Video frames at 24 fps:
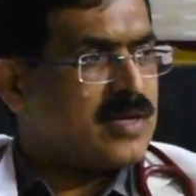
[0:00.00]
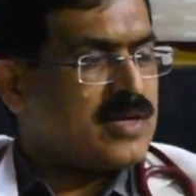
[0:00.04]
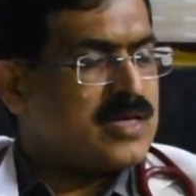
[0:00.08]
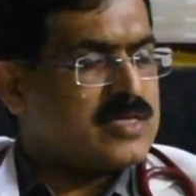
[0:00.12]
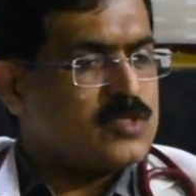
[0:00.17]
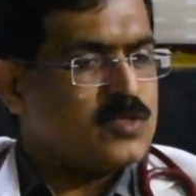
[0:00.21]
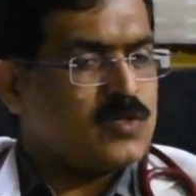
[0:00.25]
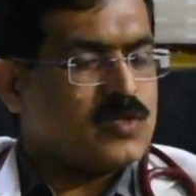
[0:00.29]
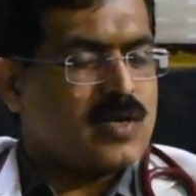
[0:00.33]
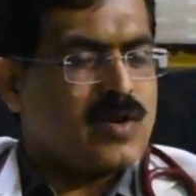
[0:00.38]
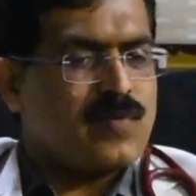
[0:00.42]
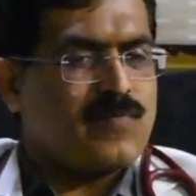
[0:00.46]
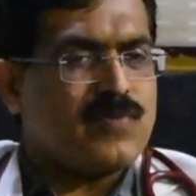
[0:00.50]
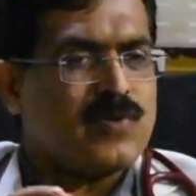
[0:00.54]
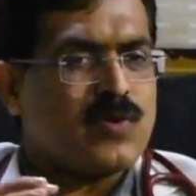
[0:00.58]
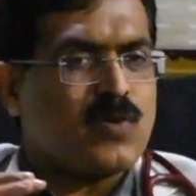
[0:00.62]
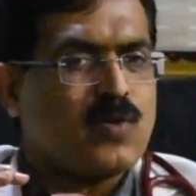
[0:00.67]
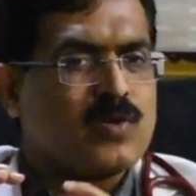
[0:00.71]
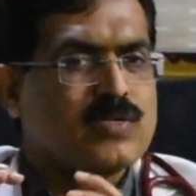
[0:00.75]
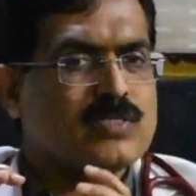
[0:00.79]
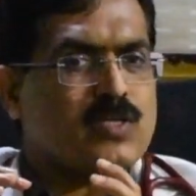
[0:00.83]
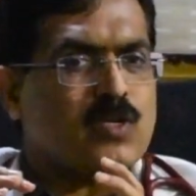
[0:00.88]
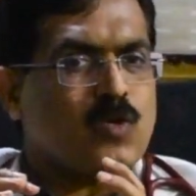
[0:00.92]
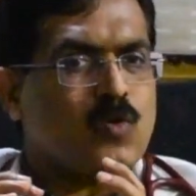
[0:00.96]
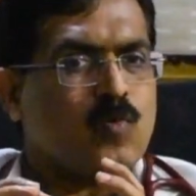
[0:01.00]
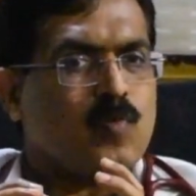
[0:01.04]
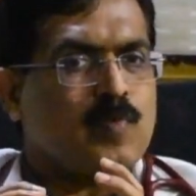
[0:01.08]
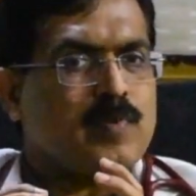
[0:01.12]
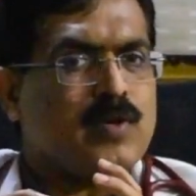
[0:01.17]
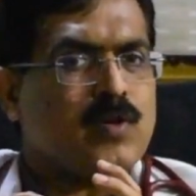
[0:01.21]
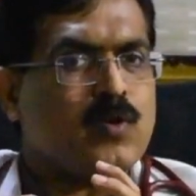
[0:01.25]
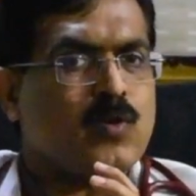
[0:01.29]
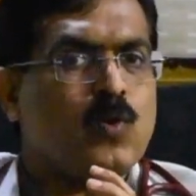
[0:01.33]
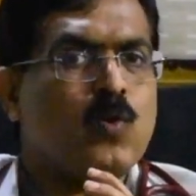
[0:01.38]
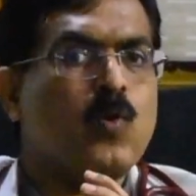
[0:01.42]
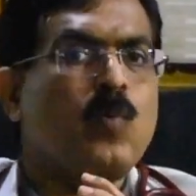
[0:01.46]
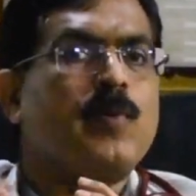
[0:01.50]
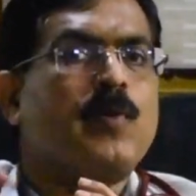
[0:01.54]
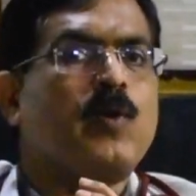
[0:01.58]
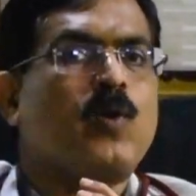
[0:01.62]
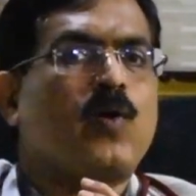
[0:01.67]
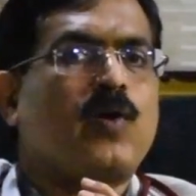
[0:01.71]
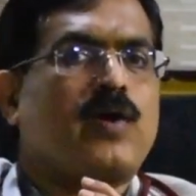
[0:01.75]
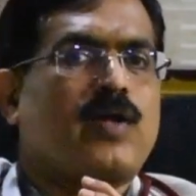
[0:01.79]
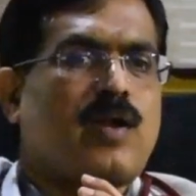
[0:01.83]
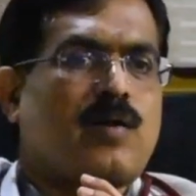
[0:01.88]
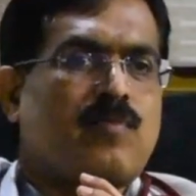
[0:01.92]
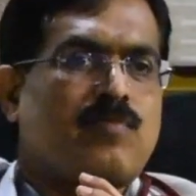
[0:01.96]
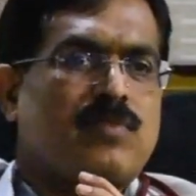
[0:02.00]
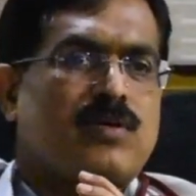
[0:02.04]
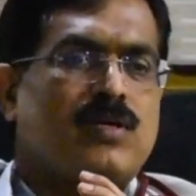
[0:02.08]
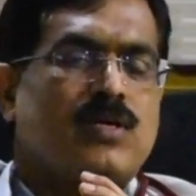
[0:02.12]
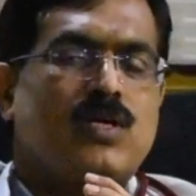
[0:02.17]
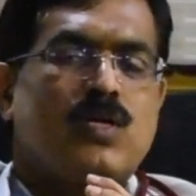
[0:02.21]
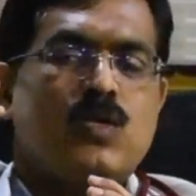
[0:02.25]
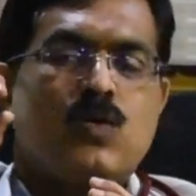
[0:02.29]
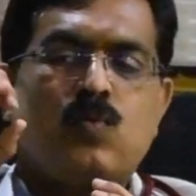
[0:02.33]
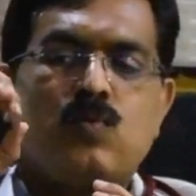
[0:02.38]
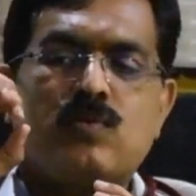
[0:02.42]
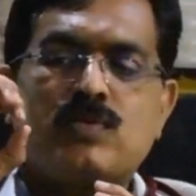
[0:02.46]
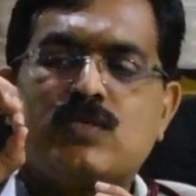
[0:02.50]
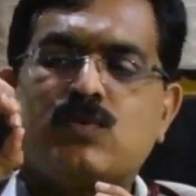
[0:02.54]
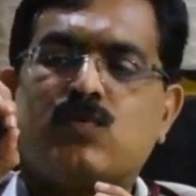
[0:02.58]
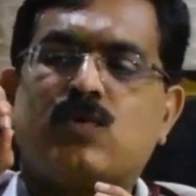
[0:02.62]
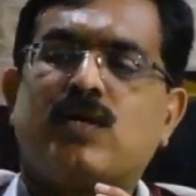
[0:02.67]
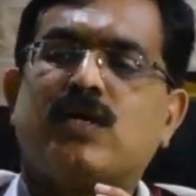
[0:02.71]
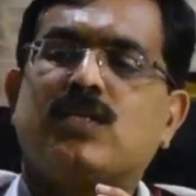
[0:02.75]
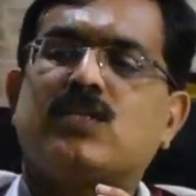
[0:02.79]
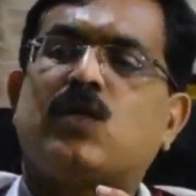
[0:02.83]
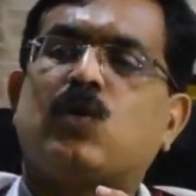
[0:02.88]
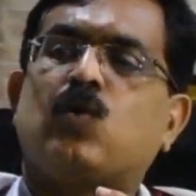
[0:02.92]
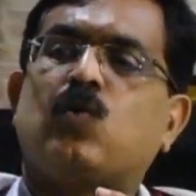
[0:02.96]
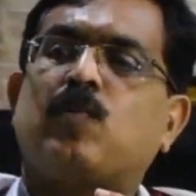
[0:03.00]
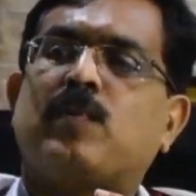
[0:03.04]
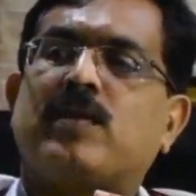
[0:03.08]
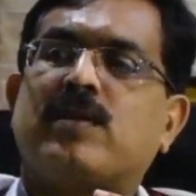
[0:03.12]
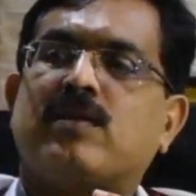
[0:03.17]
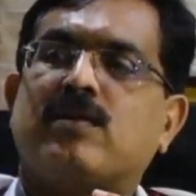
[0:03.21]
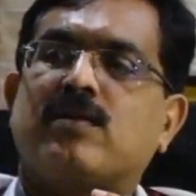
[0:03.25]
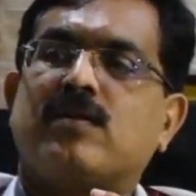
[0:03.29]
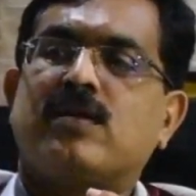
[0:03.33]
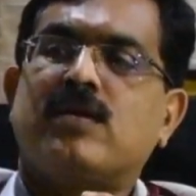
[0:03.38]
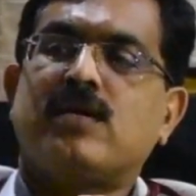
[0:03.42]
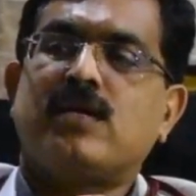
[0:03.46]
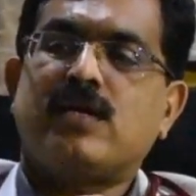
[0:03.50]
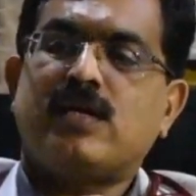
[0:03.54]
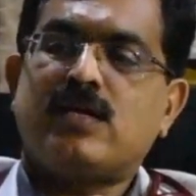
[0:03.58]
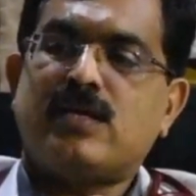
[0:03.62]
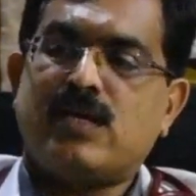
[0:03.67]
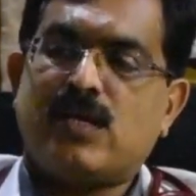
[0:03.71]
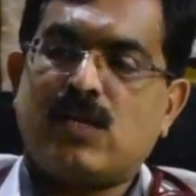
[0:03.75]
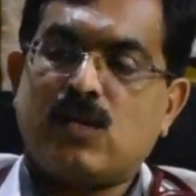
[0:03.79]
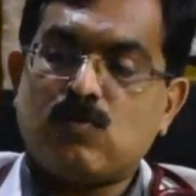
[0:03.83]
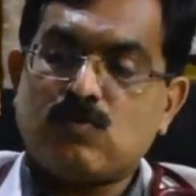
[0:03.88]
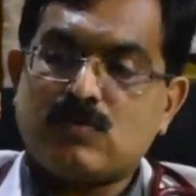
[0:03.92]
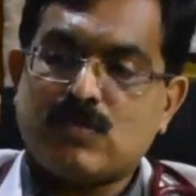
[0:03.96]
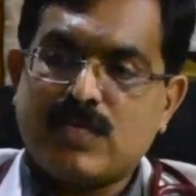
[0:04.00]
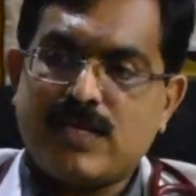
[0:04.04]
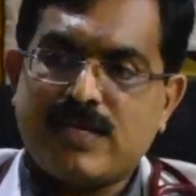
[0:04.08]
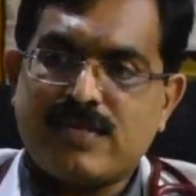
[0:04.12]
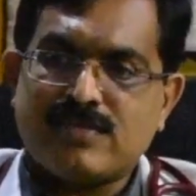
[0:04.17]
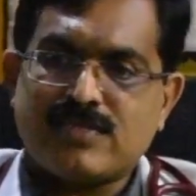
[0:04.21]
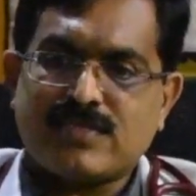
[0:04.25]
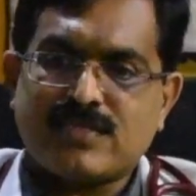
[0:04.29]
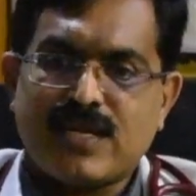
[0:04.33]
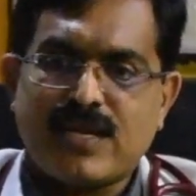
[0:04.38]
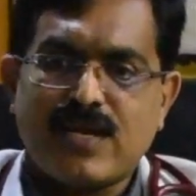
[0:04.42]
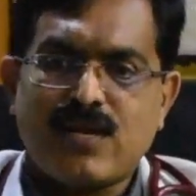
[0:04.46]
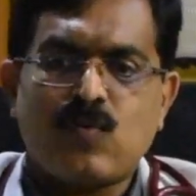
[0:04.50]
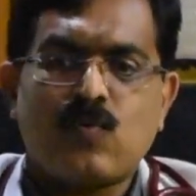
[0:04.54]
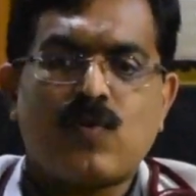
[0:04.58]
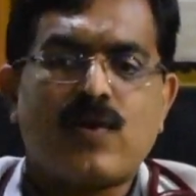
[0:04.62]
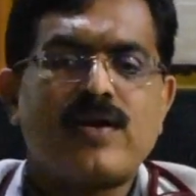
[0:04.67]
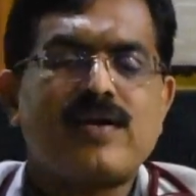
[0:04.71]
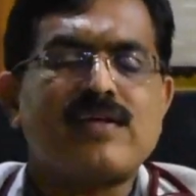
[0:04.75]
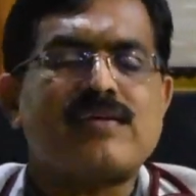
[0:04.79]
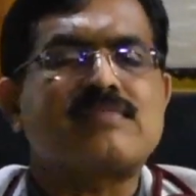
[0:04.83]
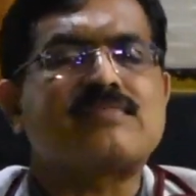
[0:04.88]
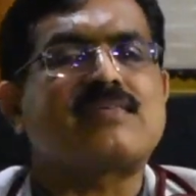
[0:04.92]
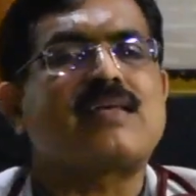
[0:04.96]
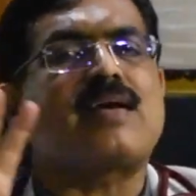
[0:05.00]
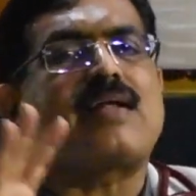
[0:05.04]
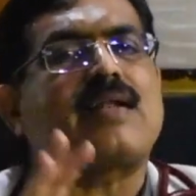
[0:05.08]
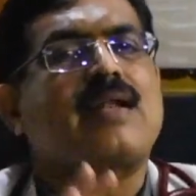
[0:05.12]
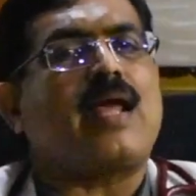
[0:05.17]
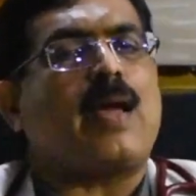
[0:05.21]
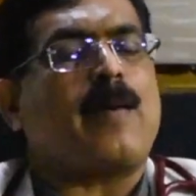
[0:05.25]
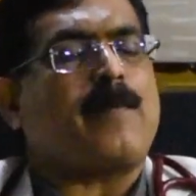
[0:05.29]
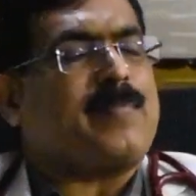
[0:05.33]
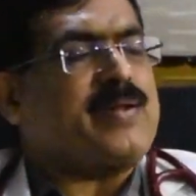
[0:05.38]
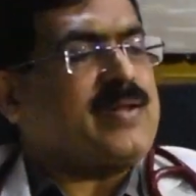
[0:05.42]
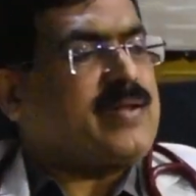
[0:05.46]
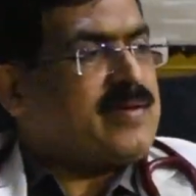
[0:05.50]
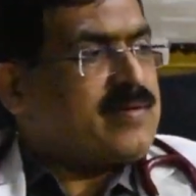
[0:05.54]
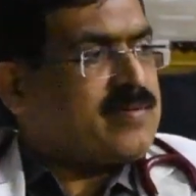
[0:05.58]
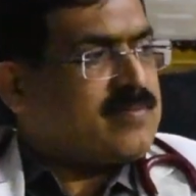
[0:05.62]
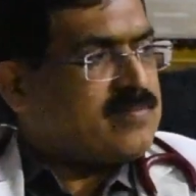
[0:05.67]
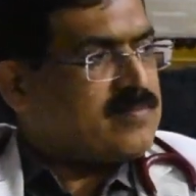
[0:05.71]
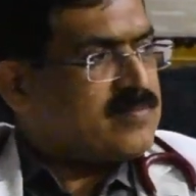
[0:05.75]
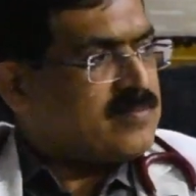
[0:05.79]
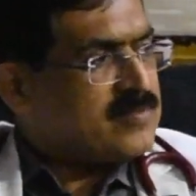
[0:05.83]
Angiogram we call it as a luminogram. You will see only the lumen. Here you see inside what exactly happening.